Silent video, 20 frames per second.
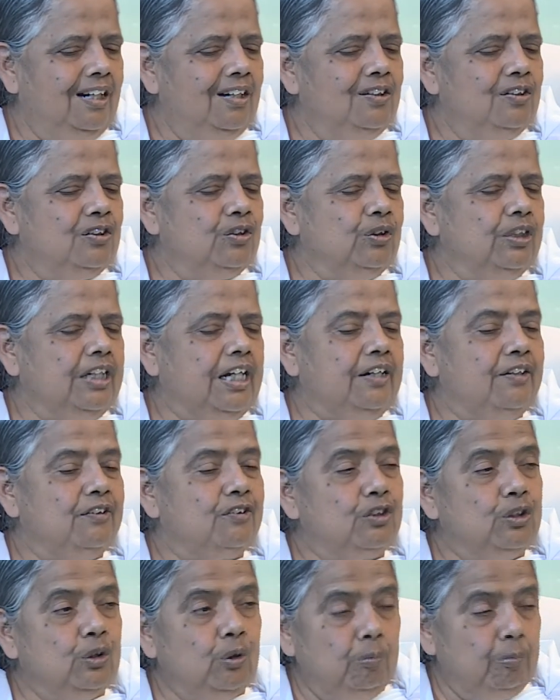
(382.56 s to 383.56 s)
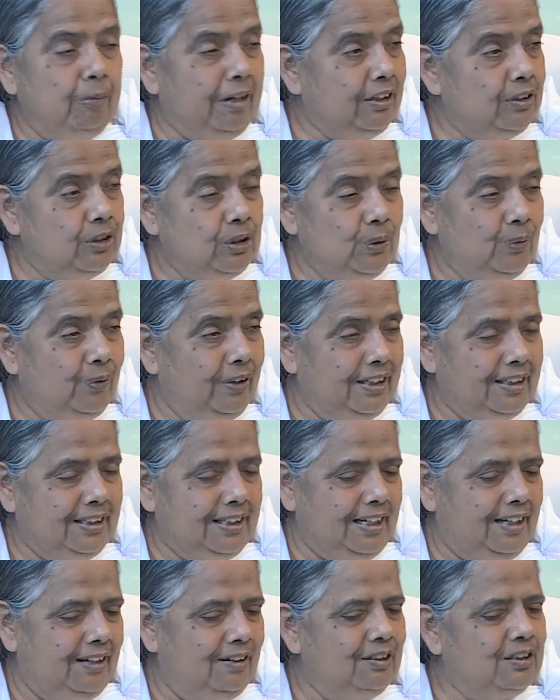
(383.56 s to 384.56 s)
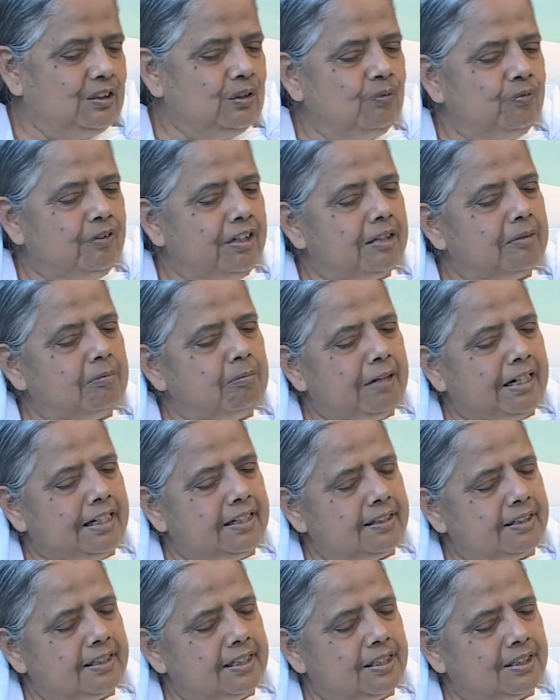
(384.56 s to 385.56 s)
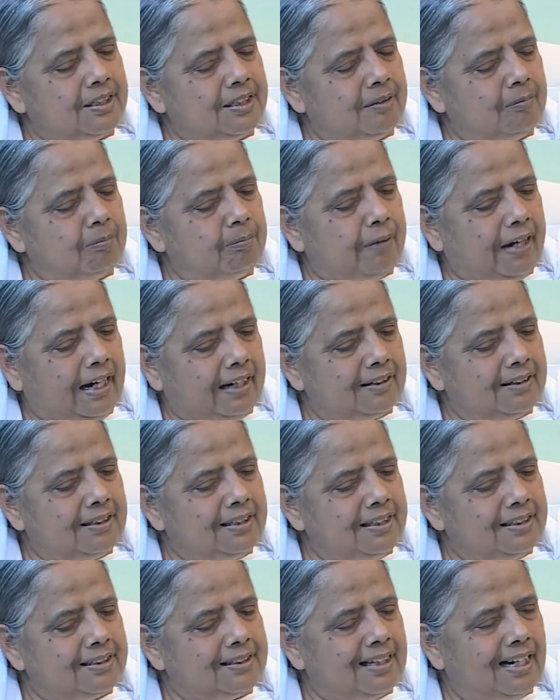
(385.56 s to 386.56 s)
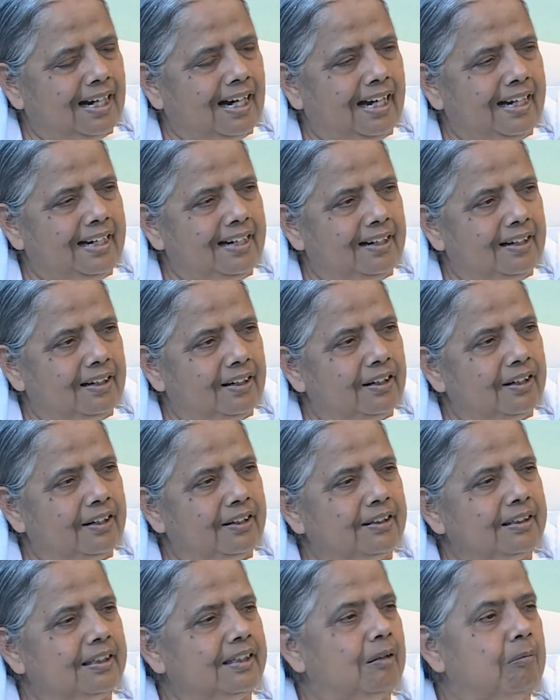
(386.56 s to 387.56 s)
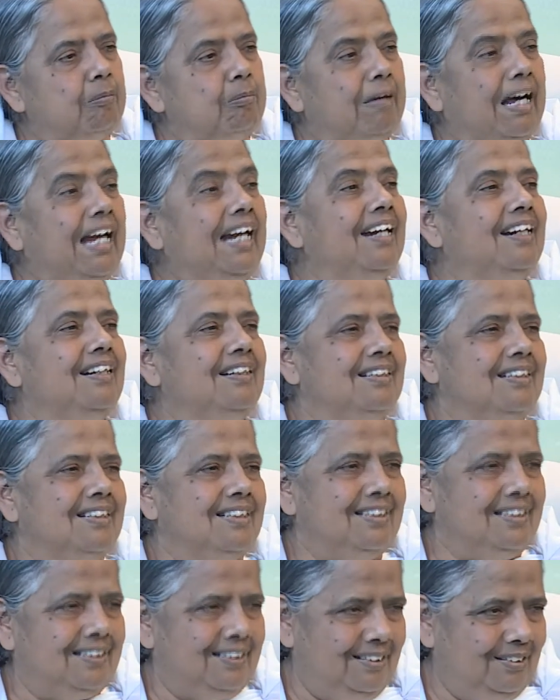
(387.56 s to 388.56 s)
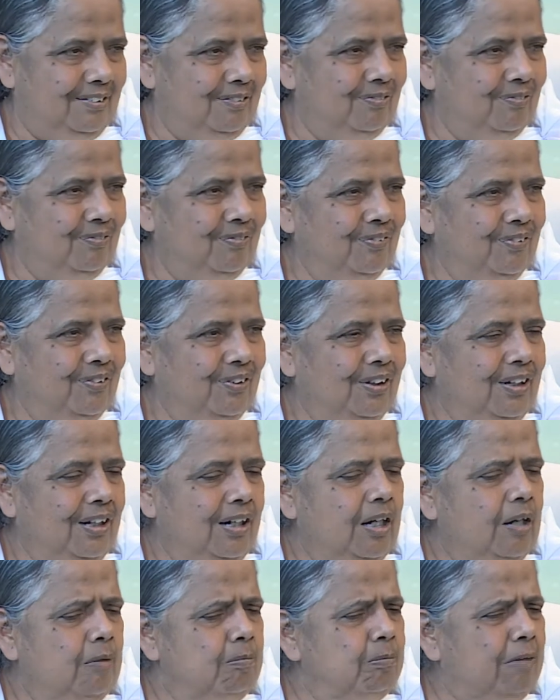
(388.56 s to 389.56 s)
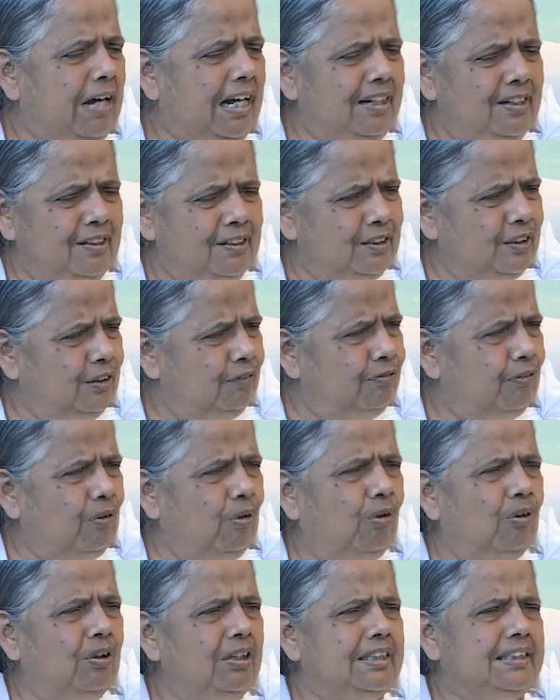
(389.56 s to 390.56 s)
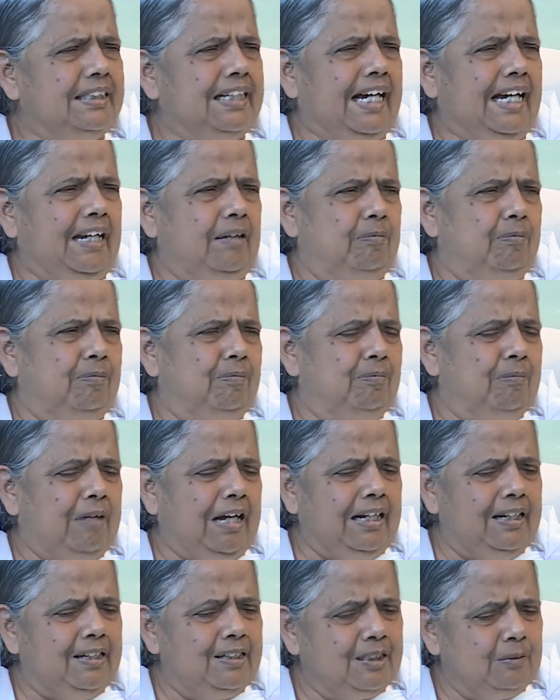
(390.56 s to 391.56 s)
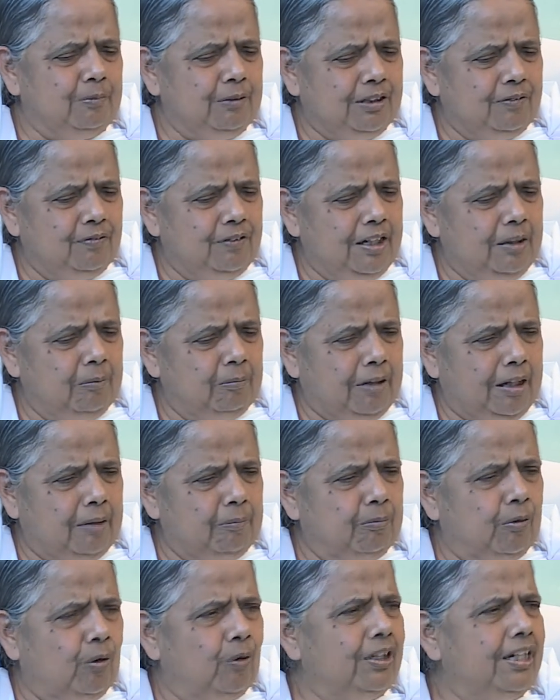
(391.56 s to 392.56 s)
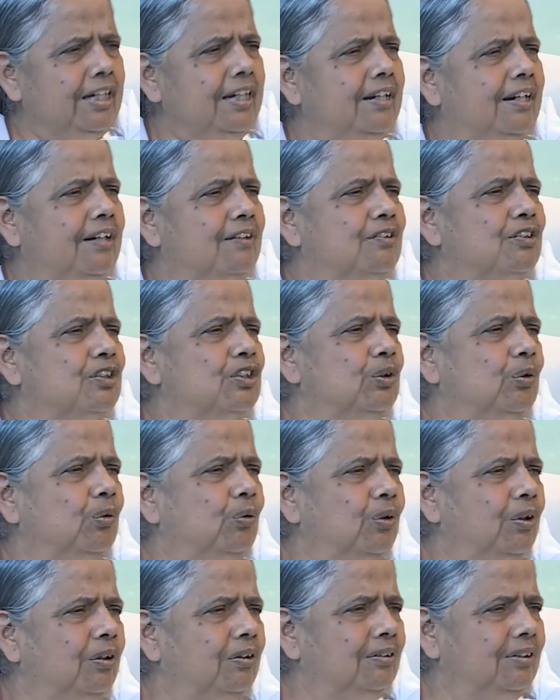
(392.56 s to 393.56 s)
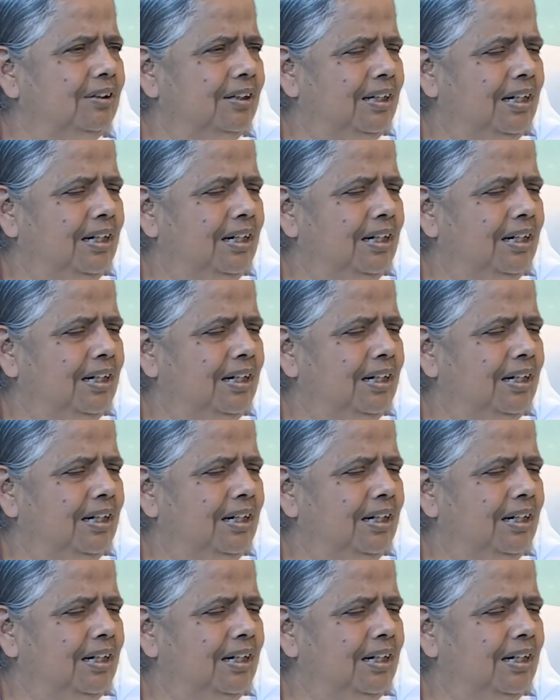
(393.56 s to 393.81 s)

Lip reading: So there is no maturity. So with meditation practice, I learned the balance. Balance of all type. Balance between my body and soul.